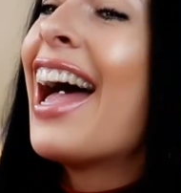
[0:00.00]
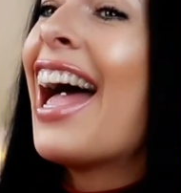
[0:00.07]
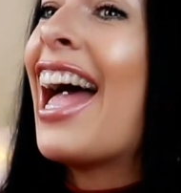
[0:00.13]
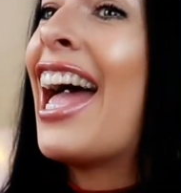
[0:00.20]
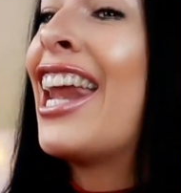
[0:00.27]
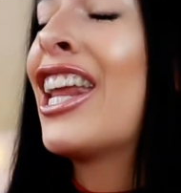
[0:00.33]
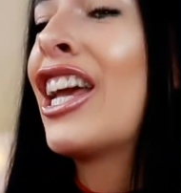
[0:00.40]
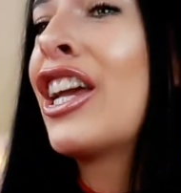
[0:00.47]

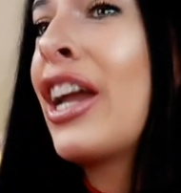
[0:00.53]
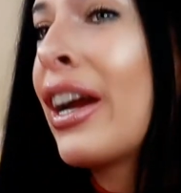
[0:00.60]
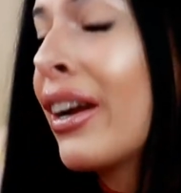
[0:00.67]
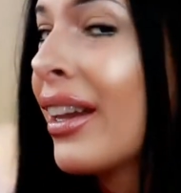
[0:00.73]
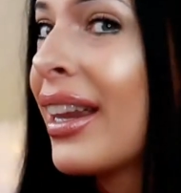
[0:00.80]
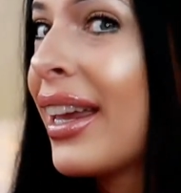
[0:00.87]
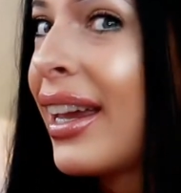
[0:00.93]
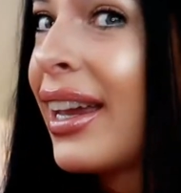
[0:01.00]
And
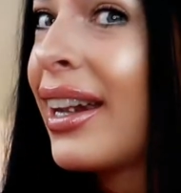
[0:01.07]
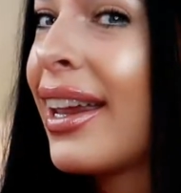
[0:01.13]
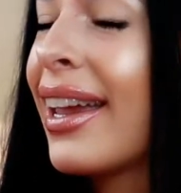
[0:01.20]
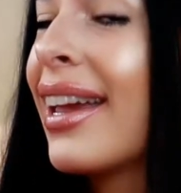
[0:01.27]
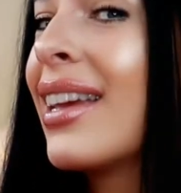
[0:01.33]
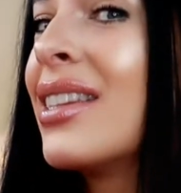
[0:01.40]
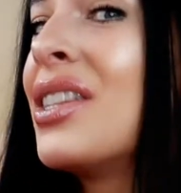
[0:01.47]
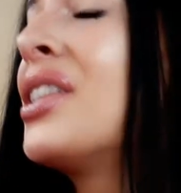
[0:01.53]
ghrelin
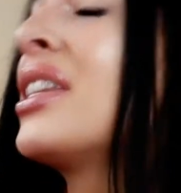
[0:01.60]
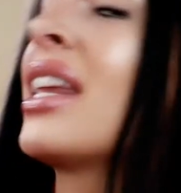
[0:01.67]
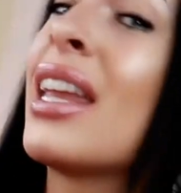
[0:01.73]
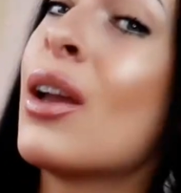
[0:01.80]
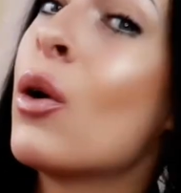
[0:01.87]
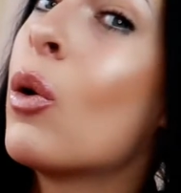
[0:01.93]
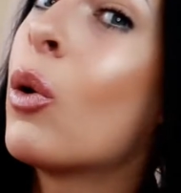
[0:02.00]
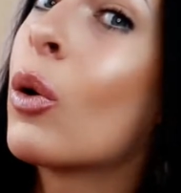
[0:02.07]
is
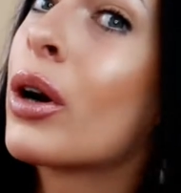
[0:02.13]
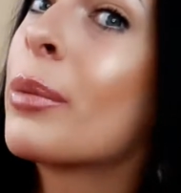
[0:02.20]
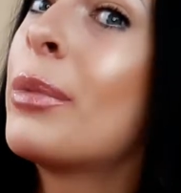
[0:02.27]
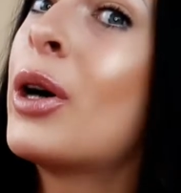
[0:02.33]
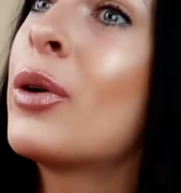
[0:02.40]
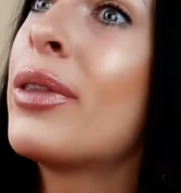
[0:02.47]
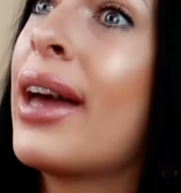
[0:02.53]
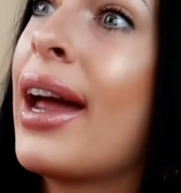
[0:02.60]
the
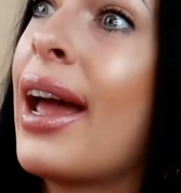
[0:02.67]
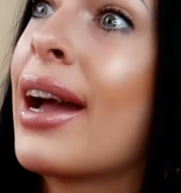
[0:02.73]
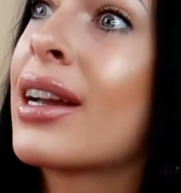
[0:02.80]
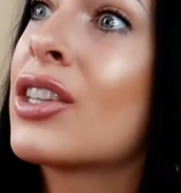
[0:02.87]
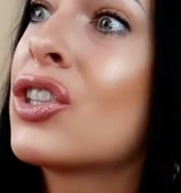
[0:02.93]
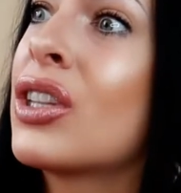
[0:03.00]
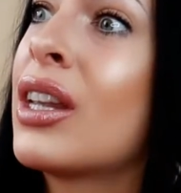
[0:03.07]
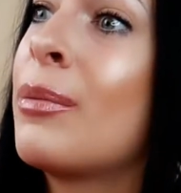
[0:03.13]
hormone that
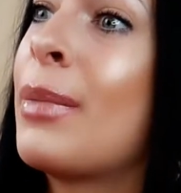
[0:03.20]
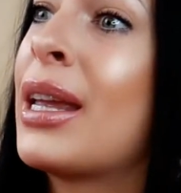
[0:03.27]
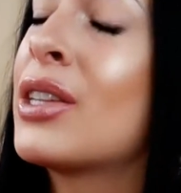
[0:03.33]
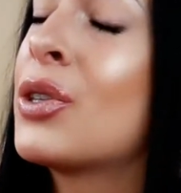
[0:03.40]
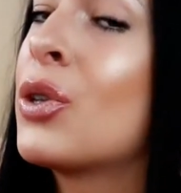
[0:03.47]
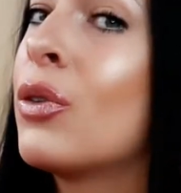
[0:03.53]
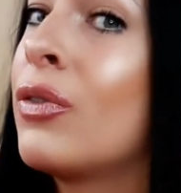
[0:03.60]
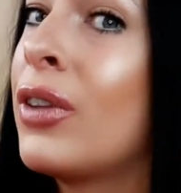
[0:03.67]
actually
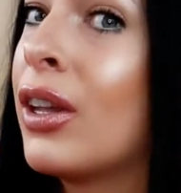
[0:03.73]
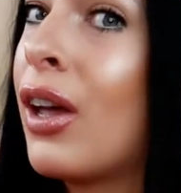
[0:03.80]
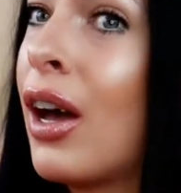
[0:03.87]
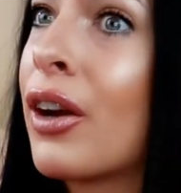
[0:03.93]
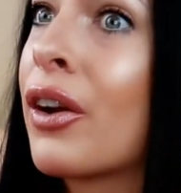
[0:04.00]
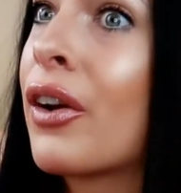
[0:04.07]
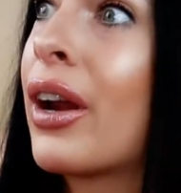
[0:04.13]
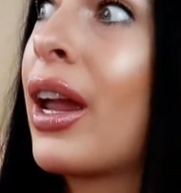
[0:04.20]
makes you feel
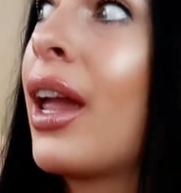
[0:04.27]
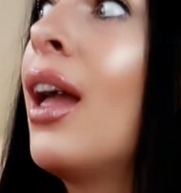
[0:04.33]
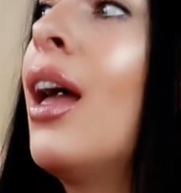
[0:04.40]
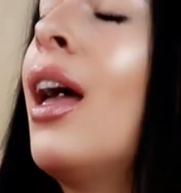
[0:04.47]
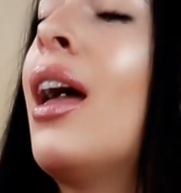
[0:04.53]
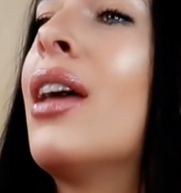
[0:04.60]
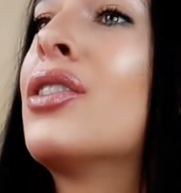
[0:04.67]
hungry.